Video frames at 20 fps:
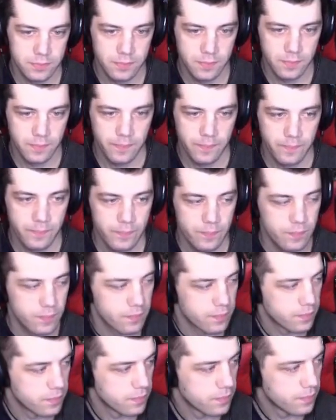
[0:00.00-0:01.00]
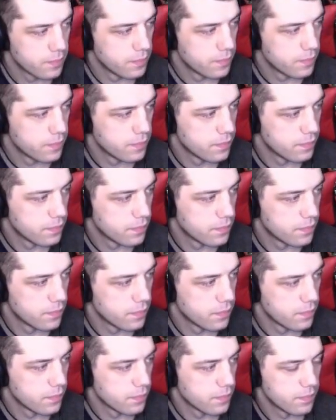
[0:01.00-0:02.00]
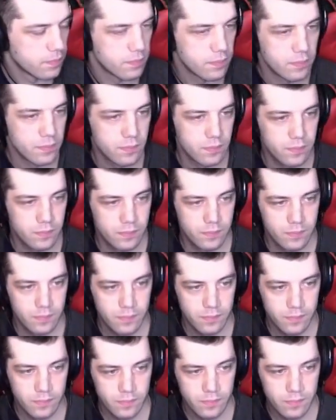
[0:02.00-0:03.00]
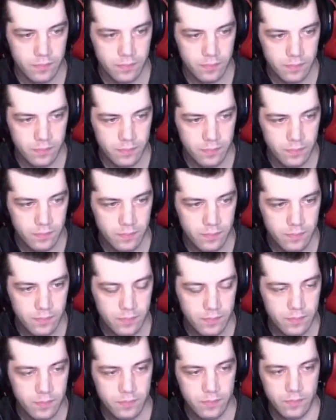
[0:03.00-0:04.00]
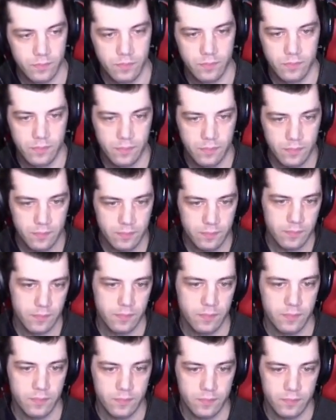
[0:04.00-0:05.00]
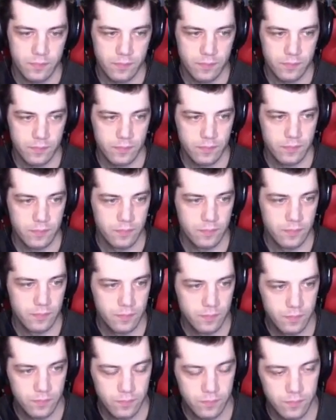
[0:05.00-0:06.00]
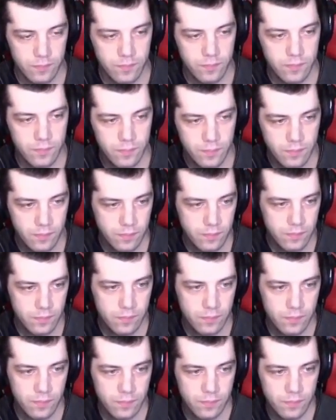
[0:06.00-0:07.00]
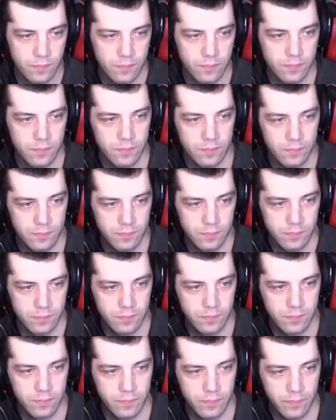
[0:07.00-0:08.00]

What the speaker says: This person isn't speaking.